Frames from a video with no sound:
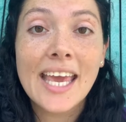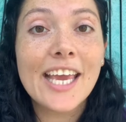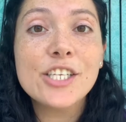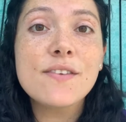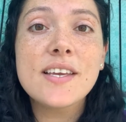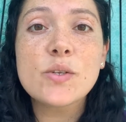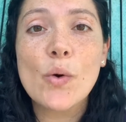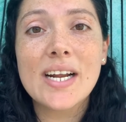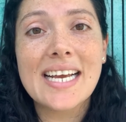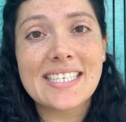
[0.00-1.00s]
Each of these
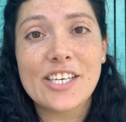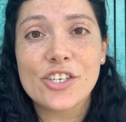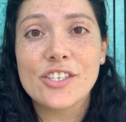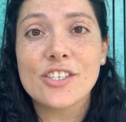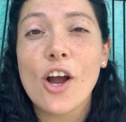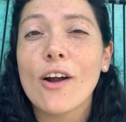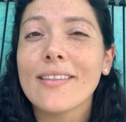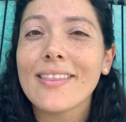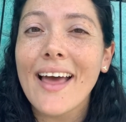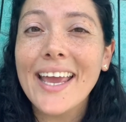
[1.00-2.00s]
organizations are
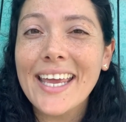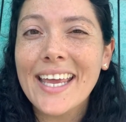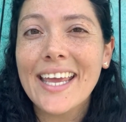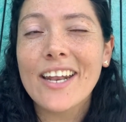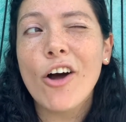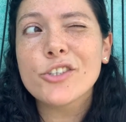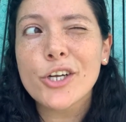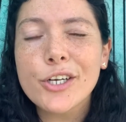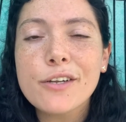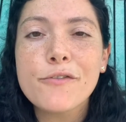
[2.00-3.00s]
like an
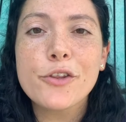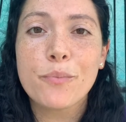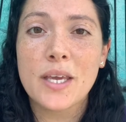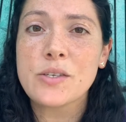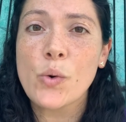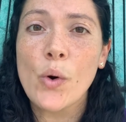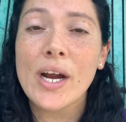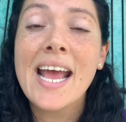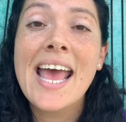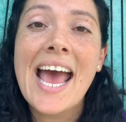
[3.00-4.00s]
alternative for the Peace
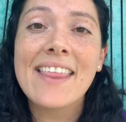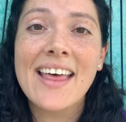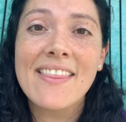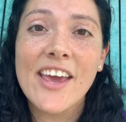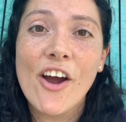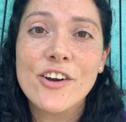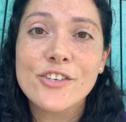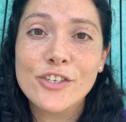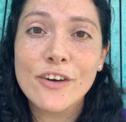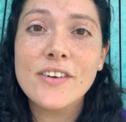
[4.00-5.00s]
Corps in that they are
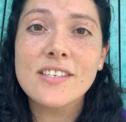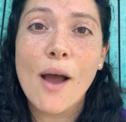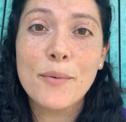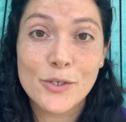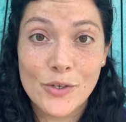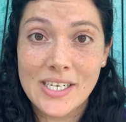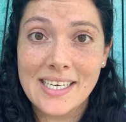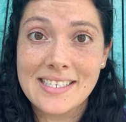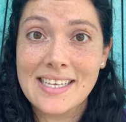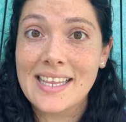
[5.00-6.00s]
service
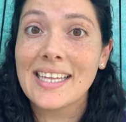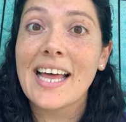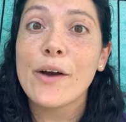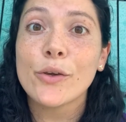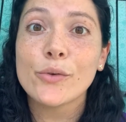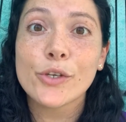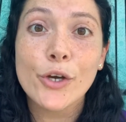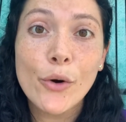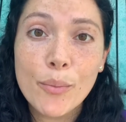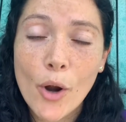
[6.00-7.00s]
opportunities that allow you to
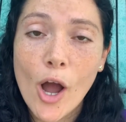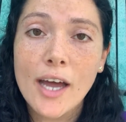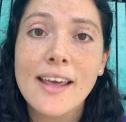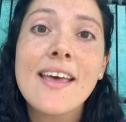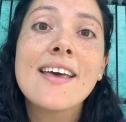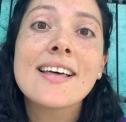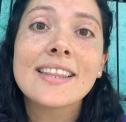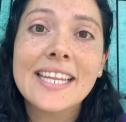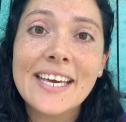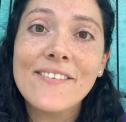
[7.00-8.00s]
go abroad,
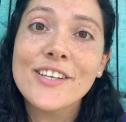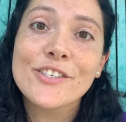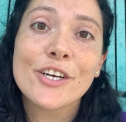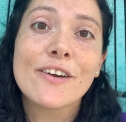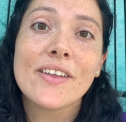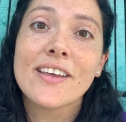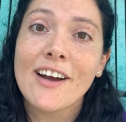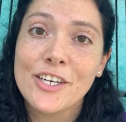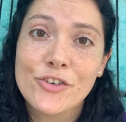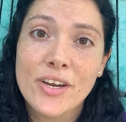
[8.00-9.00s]
live and serve in the
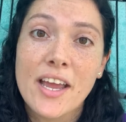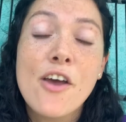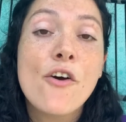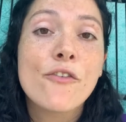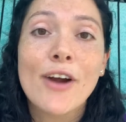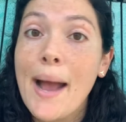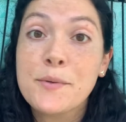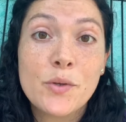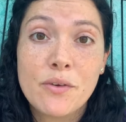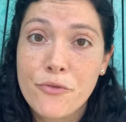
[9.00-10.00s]
country for
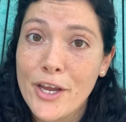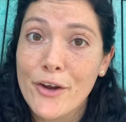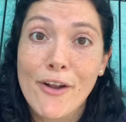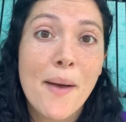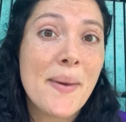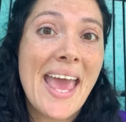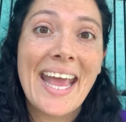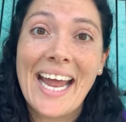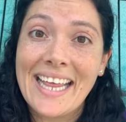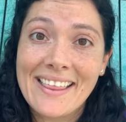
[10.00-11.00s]
absolutely free. You're not
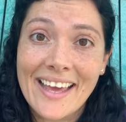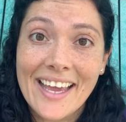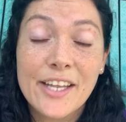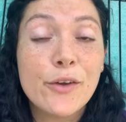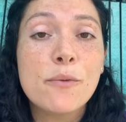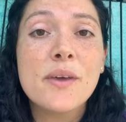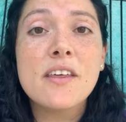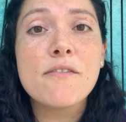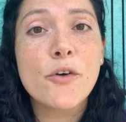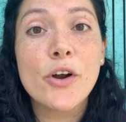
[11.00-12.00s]
paying anything, and you can be
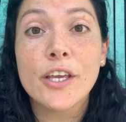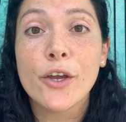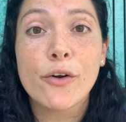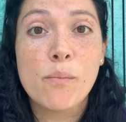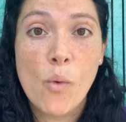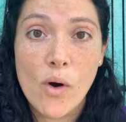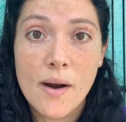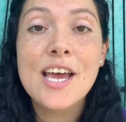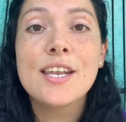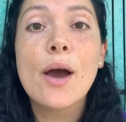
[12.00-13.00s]
there for a year or
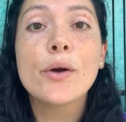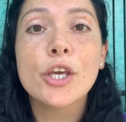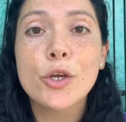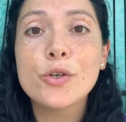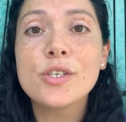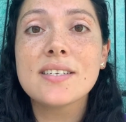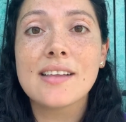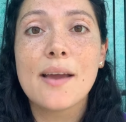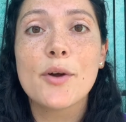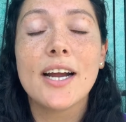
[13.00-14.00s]
more. Now, a huge
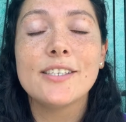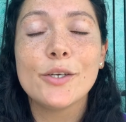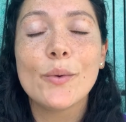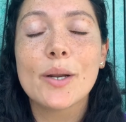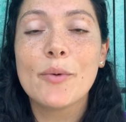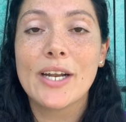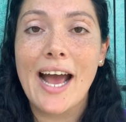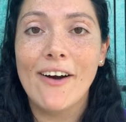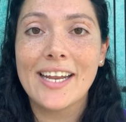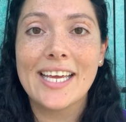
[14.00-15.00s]
disclaimer I do want to put
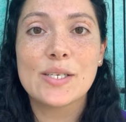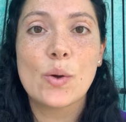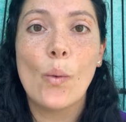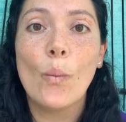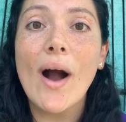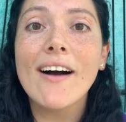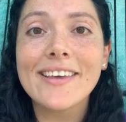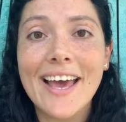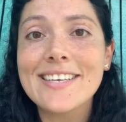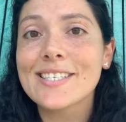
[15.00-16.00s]
out is while
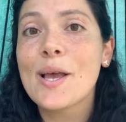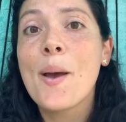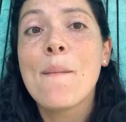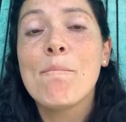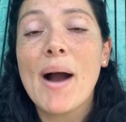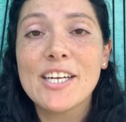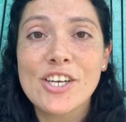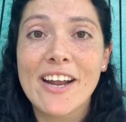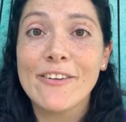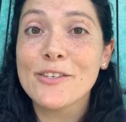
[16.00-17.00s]
yes, my
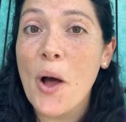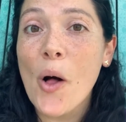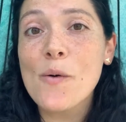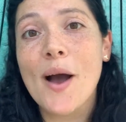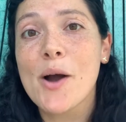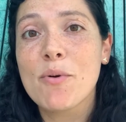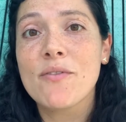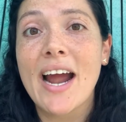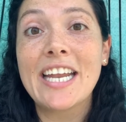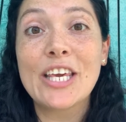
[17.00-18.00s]
channel is all about
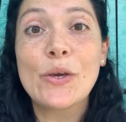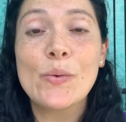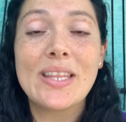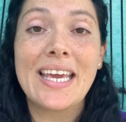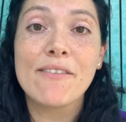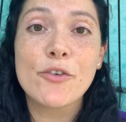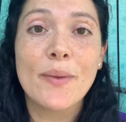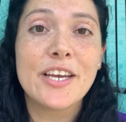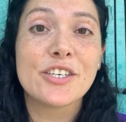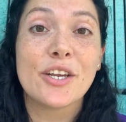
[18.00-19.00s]
providing you with the
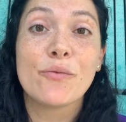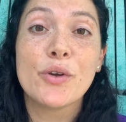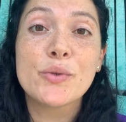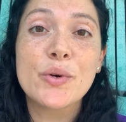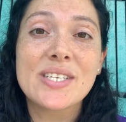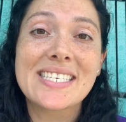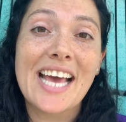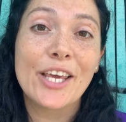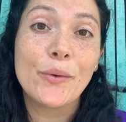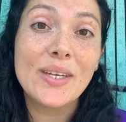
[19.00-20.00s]
information and resources
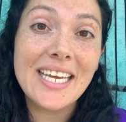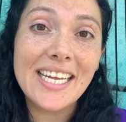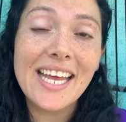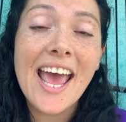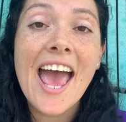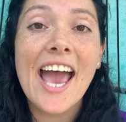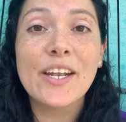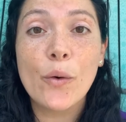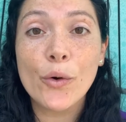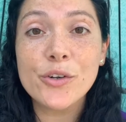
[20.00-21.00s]
that you need
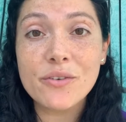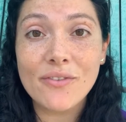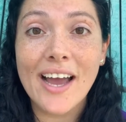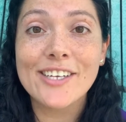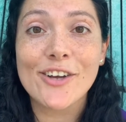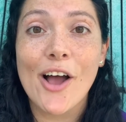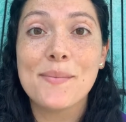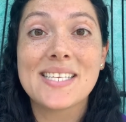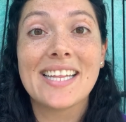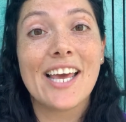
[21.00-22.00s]
in order to find
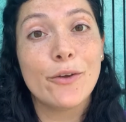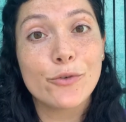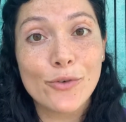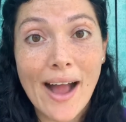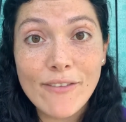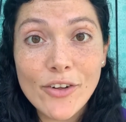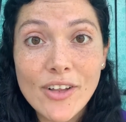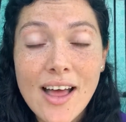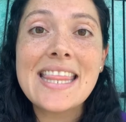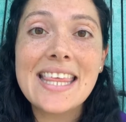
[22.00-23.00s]
jobs that let you
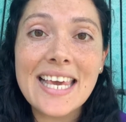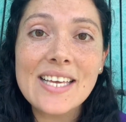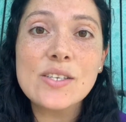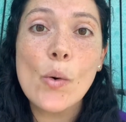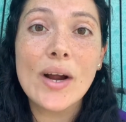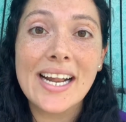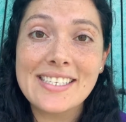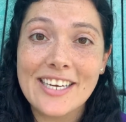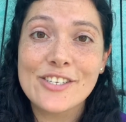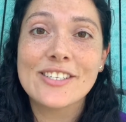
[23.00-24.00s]
travel, these
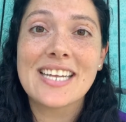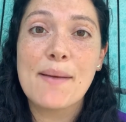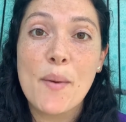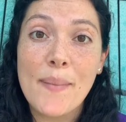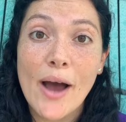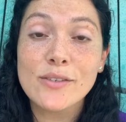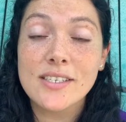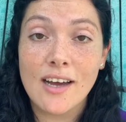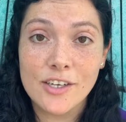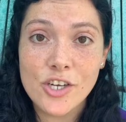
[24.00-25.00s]
organizations that I'm about to
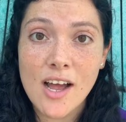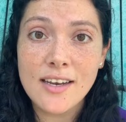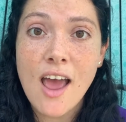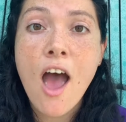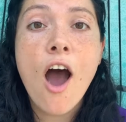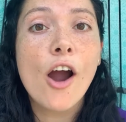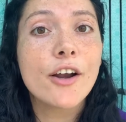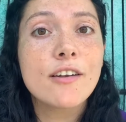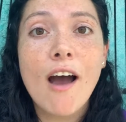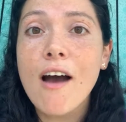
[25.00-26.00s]
touch on
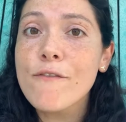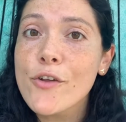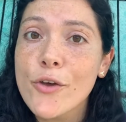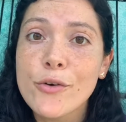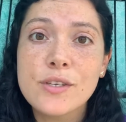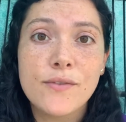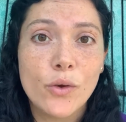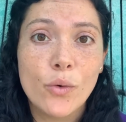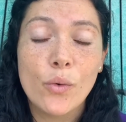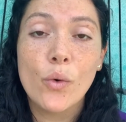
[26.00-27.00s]
are not for those of
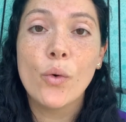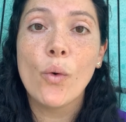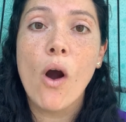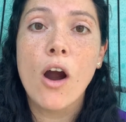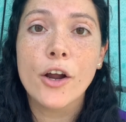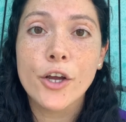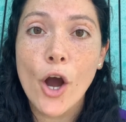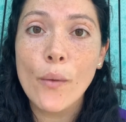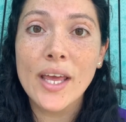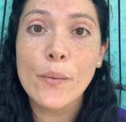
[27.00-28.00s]
you who are
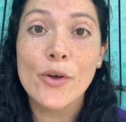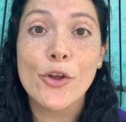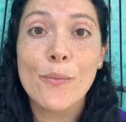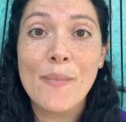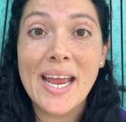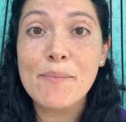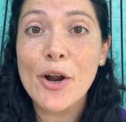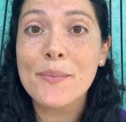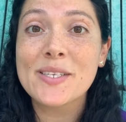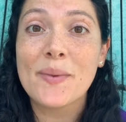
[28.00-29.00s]
going with your main
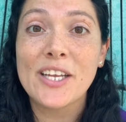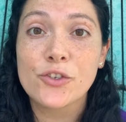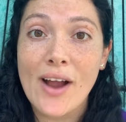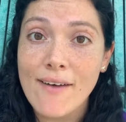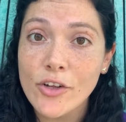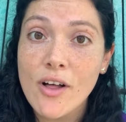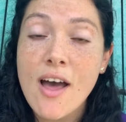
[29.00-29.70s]
purpose being travel.